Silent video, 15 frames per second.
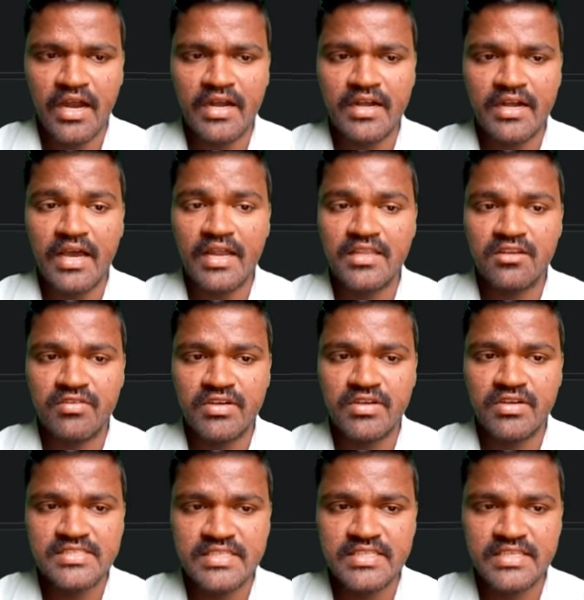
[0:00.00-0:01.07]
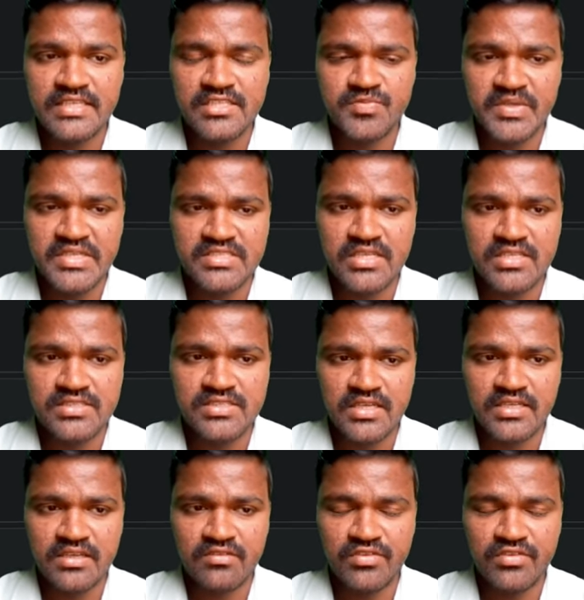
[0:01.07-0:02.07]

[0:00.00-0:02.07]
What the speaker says: and another one is inner spaces